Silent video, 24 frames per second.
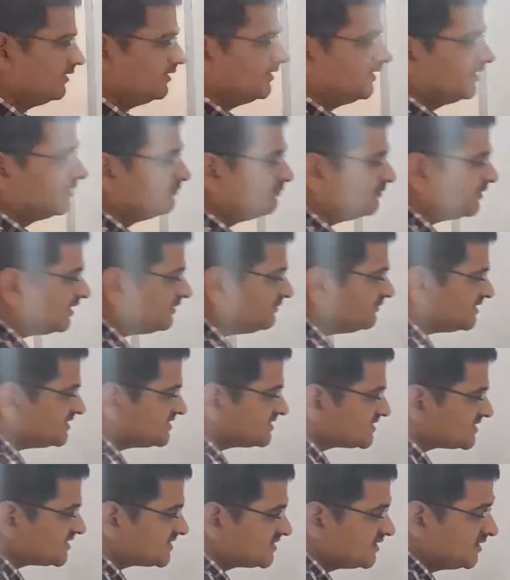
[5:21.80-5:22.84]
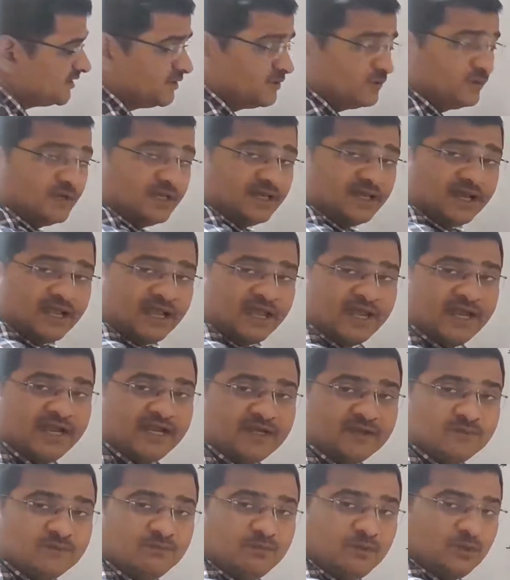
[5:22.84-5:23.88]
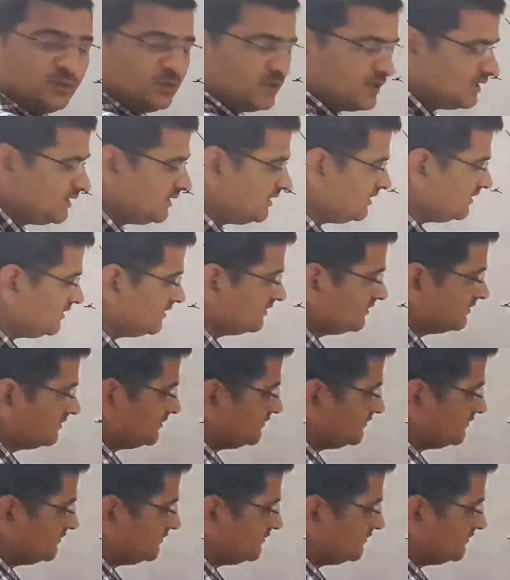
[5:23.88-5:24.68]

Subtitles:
Number means singular and plural.